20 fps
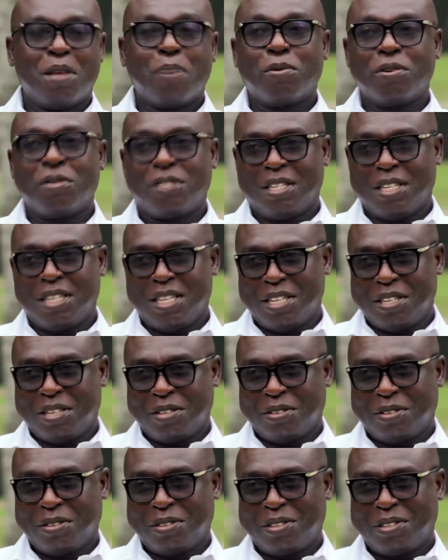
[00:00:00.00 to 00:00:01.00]
Me approach
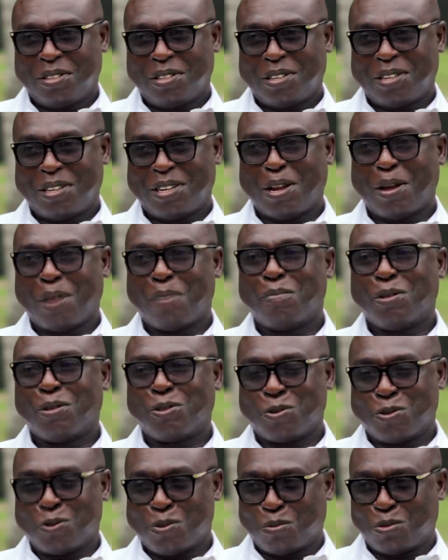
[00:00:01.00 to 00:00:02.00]
me, and I
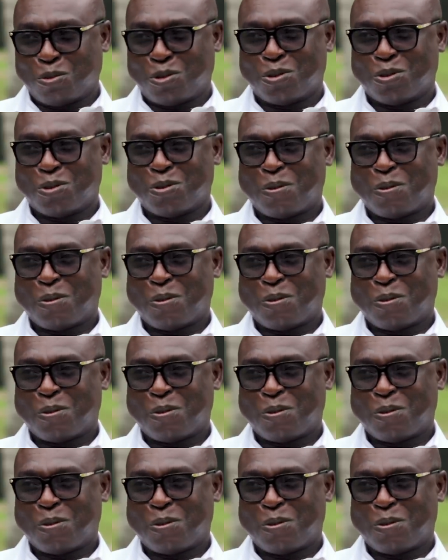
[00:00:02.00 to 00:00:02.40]
met on him.